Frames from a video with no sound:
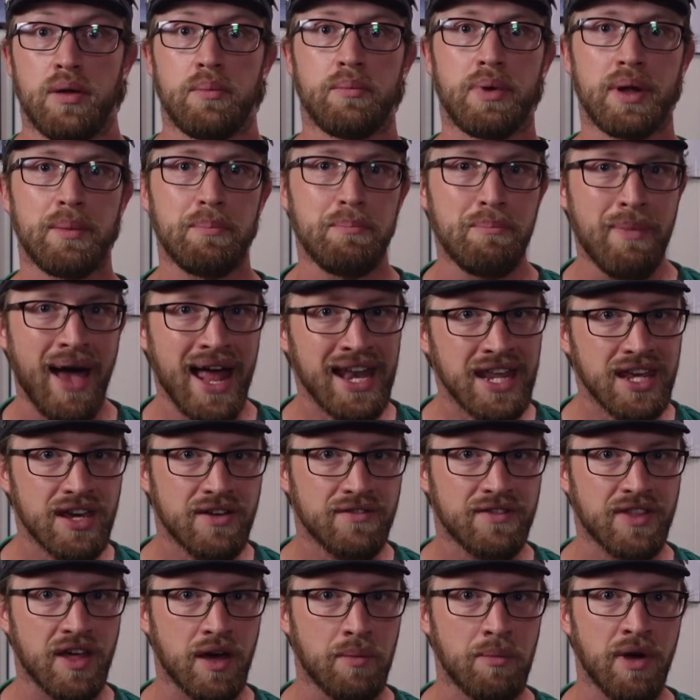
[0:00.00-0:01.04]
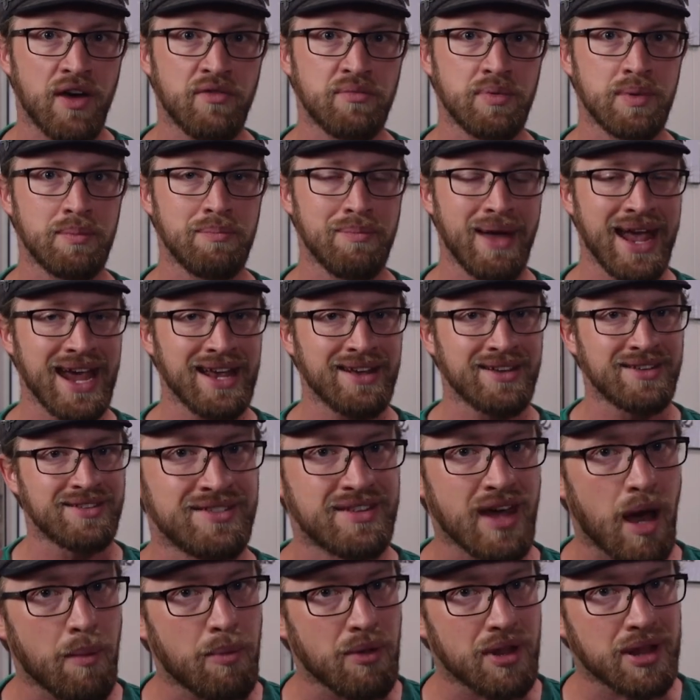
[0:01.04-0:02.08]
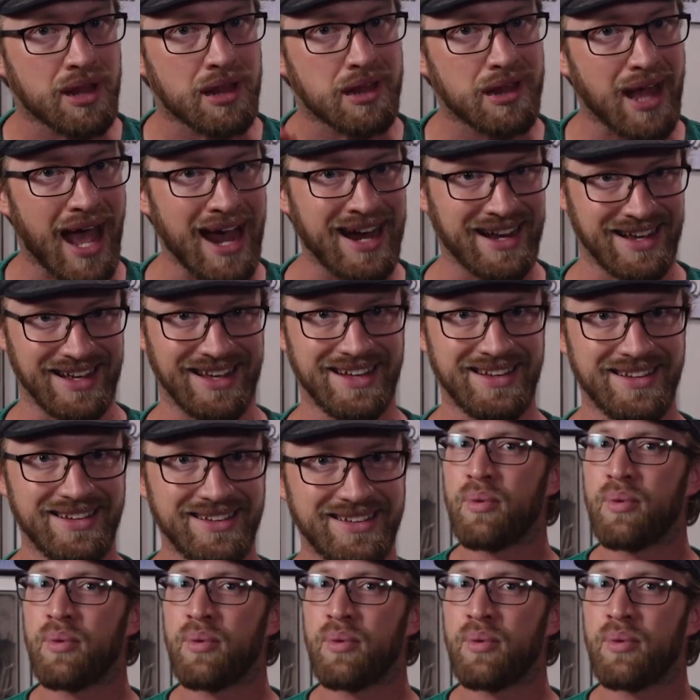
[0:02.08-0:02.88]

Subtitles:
but many of them have been made double-sided.